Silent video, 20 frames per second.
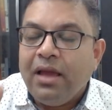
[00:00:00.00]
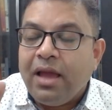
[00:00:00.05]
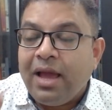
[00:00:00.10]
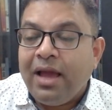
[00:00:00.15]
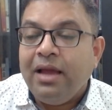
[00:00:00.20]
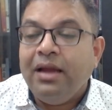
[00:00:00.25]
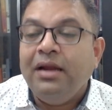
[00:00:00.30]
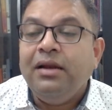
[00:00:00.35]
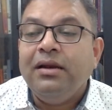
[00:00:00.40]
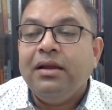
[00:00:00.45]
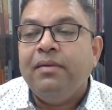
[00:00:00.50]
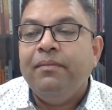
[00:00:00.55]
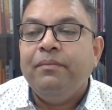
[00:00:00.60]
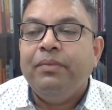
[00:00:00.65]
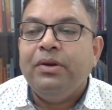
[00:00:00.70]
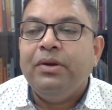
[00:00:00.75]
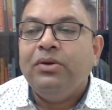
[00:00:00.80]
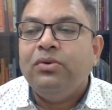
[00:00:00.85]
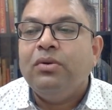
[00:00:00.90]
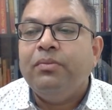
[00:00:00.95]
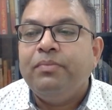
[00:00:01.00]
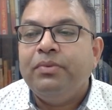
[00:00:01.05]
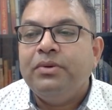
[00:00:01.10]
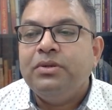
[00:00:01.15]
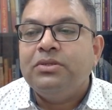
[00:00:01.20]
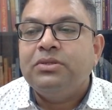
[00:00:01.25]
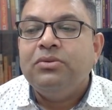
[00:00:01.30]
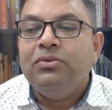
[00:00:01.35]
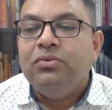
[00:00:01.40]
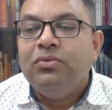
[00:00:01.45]
and compared to a
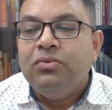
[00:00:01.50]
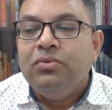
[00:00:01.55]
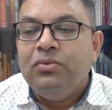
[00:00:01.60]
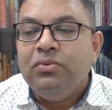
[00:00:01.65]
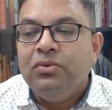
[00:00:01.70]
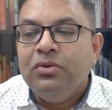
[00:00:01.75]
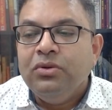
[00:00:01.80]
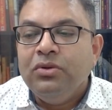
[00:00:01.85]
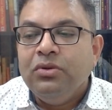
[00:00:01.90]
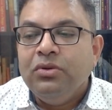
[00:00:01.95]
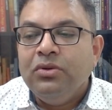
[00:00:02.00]
person who